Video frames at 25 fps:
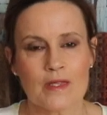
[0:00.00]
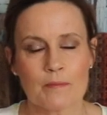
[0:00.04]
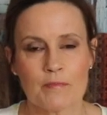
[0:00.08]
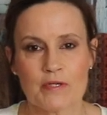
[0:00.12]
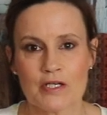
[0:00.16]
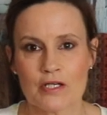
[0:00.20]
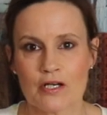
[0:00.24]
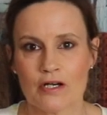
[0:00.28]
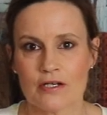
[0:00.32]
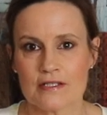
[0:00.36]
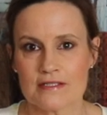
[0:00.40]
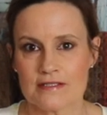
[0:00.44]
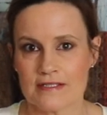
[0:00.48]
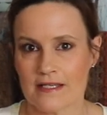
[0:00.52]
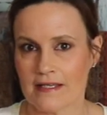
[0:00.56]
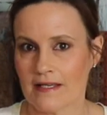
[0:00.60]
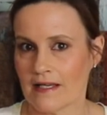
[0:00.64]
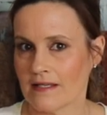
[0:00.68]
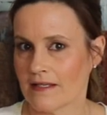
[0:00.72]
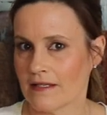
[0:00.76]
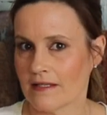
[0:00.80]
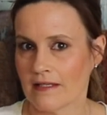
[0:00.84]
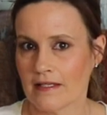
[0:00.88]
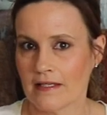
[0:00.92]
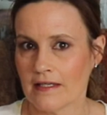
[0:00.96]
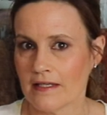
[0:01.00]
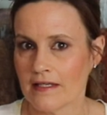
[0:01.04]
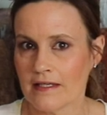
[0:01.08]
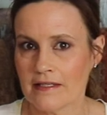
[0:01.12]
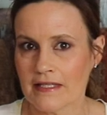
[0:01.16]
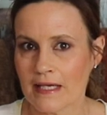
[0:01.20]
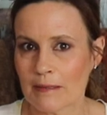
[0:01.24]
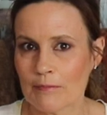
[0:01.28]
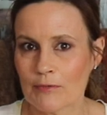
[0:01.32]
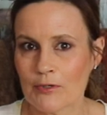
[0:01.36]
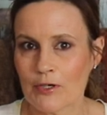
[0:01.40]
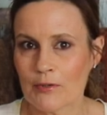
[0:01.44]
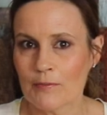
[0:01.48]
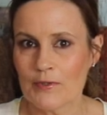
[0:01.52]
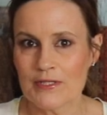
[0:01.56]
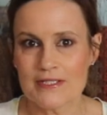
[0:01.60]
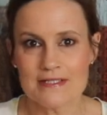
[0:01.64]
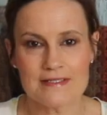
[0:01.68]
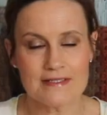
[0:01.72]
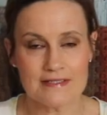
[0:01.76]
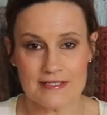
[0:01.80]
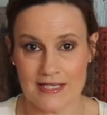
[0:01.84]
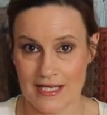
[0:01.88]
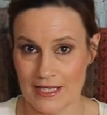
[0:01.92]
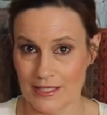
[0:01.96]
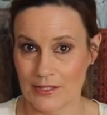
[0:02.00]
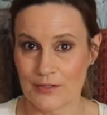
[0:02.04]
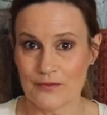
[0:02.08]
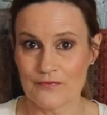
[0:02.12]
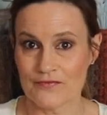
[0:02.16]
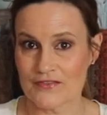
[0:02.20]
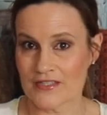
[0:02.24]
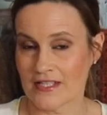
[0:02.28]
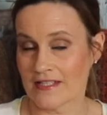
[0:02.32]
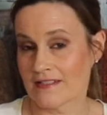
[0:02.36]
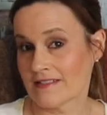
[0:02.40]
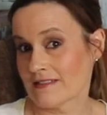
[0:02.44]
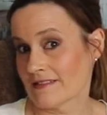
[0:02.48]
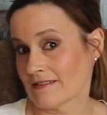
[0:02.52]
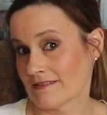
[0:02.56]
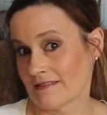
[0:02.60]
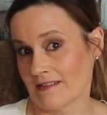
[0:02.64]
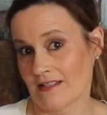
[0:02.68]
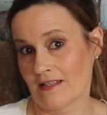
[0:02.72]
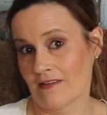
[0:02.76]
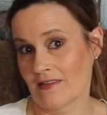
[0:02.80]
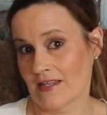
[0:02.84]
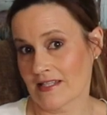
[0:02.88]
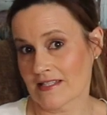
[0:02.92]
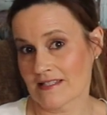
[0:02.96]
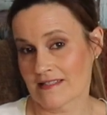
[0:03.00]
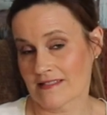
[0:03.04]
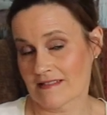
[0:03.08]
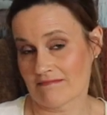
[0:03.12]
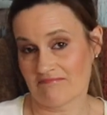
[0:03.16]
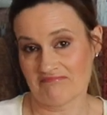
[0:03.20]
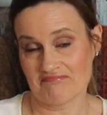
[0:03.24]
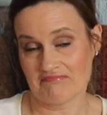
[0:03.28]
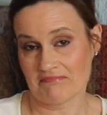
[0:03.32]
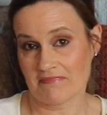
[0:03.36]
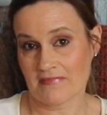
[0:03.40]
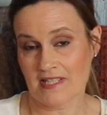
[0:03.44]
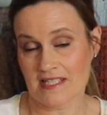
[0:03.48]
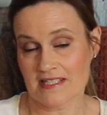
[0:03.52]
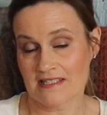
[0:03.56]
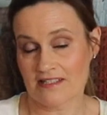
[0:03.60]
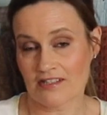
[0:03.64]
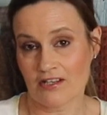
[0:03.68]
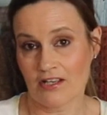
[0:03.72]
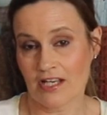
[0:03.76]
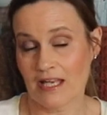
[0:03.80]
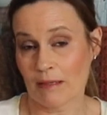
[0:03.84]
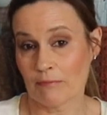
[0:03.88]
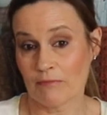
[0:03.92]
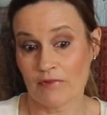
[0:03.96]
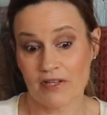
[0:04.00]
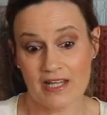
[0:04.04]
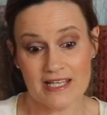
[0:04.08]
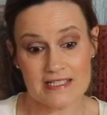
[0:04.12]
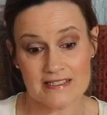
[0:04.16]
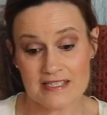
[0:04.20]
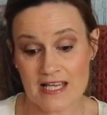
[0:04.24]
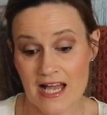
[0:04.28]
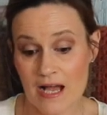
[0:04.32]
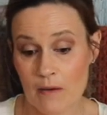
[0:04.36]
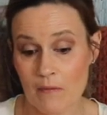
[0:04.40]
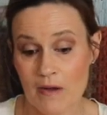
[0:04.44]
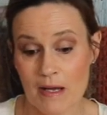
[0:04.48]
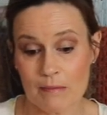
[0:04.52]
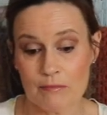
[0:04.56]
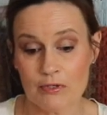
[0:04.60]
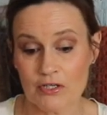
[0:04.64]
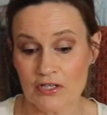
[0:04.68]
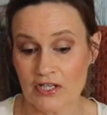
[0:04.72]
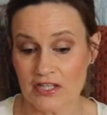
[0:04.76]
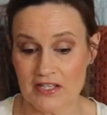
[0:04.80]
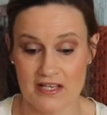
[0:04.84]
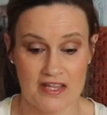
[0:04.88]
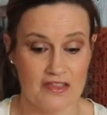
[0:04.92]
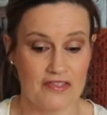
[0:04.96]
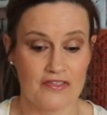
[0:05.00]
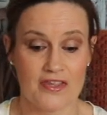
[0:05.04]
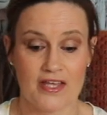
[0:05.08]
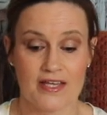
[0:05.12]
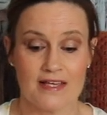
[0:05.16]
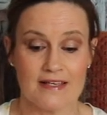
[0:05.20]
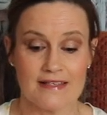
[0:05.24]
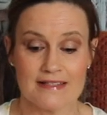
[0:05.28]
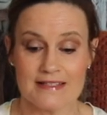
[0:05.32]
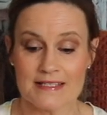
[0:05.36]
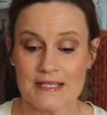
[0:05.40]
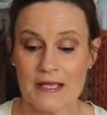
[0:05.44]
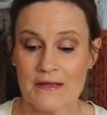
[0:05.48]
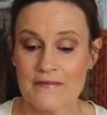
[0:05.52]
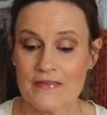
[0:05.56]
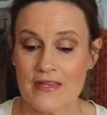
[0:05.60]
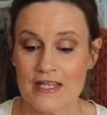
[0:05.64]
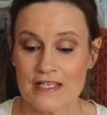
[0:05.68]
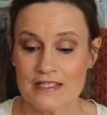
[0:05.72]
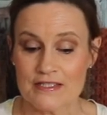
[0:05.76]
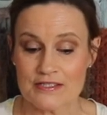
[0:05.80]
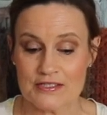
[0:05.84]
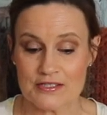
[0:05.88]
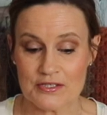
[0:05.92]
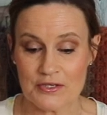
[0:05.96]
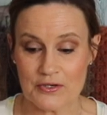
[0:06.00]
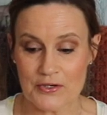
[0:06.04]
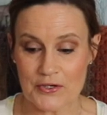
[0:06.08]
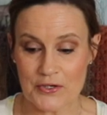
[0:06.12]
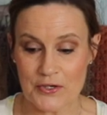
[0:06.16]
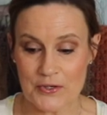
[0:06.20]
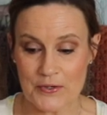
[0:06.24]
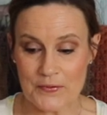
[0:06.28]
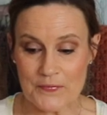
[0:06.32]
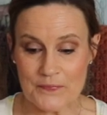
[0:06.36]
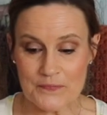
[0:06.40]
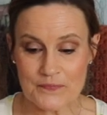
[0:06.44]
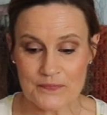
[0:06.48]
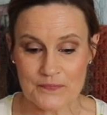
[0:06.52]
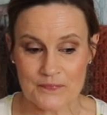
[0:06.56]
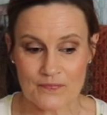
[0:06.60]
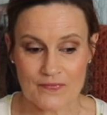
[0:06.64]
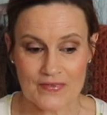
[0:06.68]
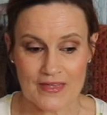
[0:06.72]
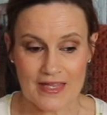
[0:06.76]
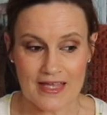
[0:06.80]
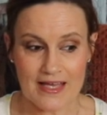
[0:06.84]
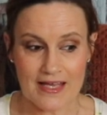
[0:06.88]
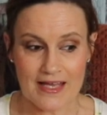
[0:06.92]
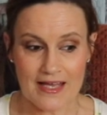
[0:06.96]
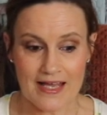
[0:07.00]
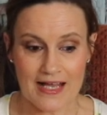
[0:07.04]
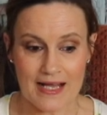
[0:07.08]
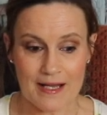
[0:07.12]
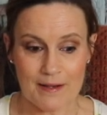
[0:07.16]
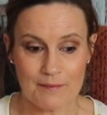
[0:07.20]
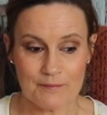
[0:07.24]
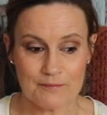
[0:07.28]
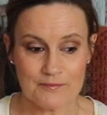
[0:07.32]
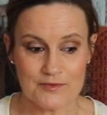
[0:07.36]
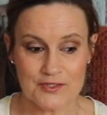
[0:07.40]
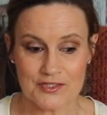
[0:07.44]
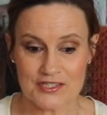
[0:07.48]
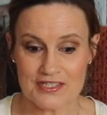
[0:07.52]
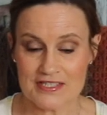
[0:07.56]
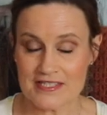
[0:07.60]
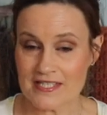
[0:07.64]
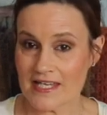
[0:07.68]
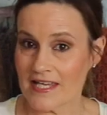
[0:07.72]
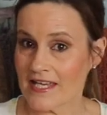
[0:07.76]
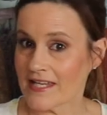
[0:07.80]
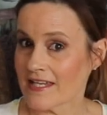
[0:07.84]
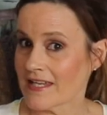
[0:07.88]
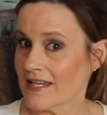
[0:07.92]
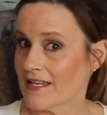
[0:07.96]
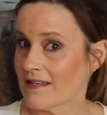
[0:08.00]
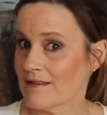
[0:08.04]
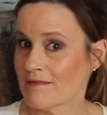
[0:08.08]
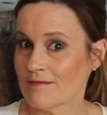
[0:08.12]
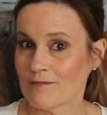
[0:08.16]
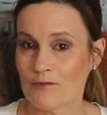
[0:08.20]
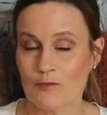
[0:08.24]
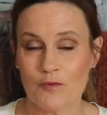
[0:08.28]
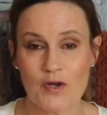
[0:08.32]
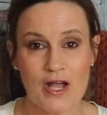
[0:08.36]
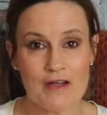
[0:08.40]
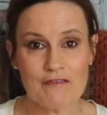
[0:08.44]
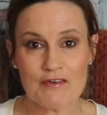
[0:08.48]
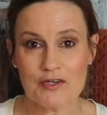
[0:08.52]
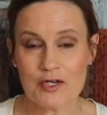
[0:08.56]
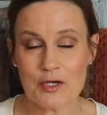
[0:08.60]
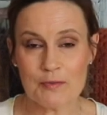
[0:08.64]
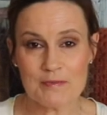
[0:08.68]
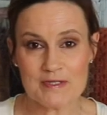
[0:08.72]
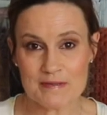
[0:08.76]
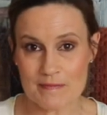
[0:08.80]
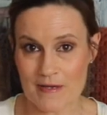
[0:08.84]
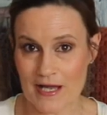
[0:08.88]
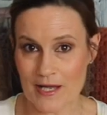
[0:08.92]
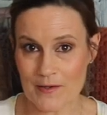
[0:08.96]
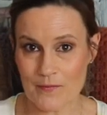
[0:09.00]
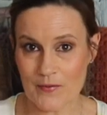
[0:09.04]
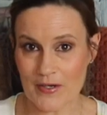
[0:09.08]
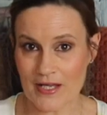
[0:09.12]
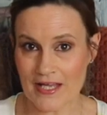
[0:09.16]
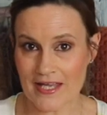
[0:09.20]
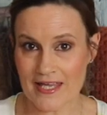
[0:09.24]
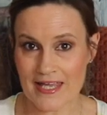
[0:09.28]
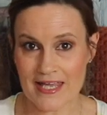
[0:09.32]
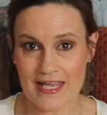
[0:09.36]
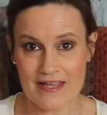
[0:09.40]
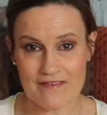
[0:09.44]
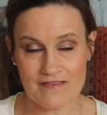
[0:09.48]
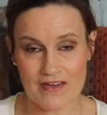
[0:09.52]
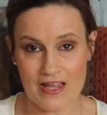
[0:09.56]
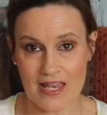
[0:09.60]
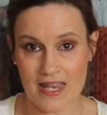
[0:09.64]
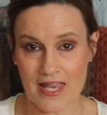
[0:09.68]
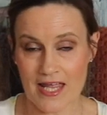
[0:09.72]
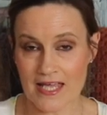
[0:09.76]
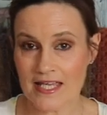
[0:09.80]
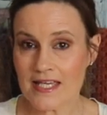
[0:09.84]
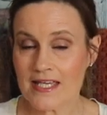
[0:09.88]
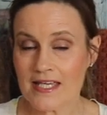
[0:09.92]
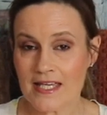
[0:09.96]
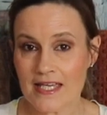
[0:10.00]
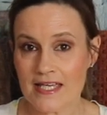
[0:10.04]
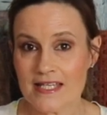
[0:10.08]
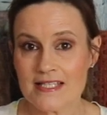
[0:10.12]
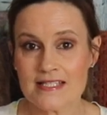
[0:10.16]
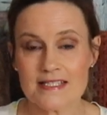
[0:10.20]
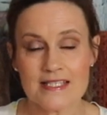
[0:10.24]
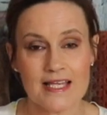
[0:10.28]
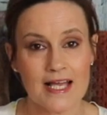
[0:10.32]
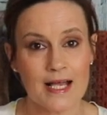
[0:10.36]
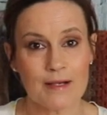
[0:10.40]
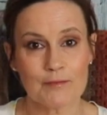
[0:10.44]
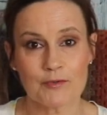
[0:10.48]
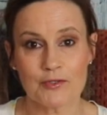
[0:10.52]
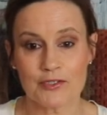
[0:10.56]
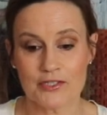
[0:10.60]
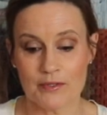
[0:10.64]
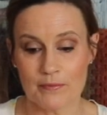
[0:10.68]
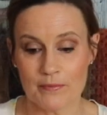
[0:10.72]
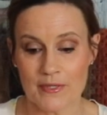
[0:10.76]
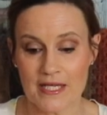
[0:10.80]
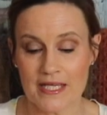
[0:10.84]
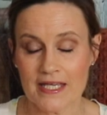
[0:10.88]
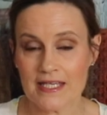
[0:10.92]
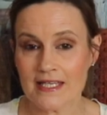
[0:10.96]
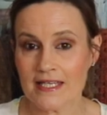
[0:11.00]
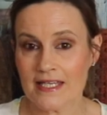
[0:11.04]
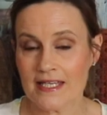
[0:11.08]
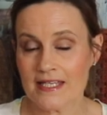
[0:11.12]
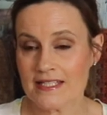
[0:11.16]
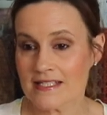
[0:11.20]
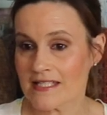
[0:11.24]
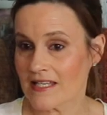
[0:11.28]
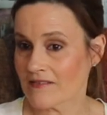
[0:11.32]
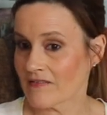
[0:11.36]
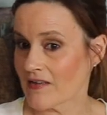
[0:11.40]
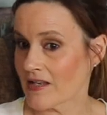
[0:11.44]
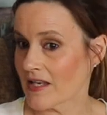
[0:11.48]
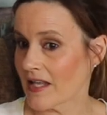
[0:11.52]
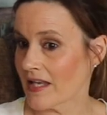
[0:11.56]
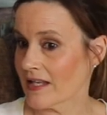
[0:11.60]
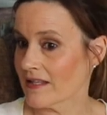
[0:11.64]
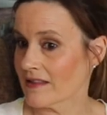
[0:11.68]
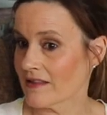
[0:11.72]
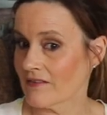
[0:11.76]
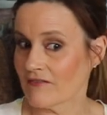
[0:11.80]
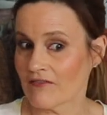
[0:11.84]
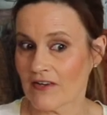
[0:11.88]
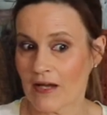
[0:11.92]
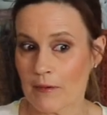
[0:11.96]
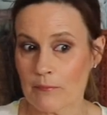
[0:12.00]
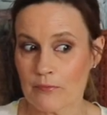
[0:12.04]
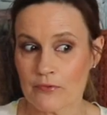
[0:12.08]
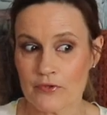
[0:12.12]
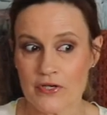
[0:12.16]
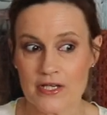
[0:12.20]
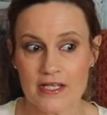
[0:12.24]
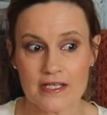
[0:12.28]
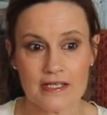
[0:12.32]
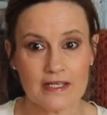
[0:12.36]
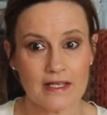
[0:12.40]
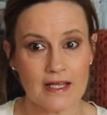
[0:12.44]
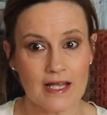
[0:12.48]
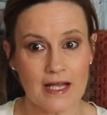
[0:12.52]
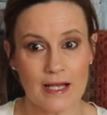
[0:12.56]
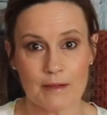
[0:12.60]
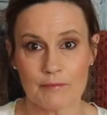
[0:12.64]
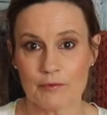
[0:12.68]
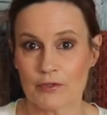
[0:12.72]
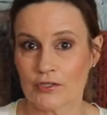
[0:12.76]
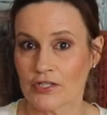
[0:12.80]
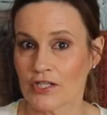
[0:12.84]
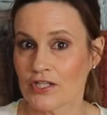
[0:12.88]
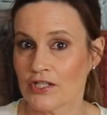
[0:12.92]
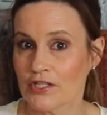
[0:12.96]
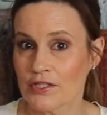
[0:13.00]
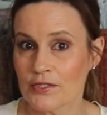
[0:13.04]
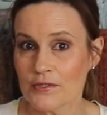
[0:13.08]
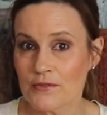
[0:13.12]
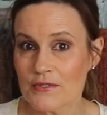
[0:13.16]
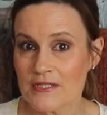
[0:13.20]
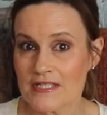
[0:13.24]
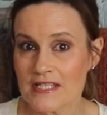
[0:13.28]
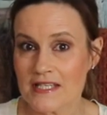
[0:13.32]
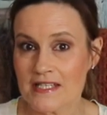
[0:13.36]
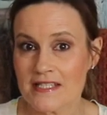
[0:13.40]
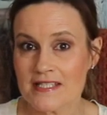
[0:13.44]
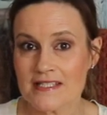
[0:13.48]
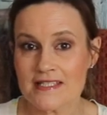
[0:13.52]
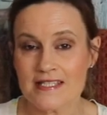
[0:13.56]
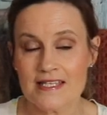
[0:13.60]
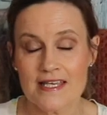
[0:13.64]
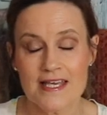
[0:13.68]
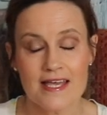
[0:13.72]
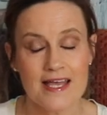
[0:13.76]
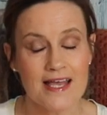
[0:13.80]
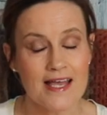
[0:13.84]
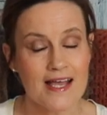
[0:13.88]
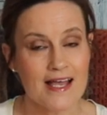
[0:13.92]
because in that moment, I loved it. And that's how I'm looking at things. So I'm just taking whatever comes my way. If I like it, I'm going to make it. If I like the fabric, I'm going to use it.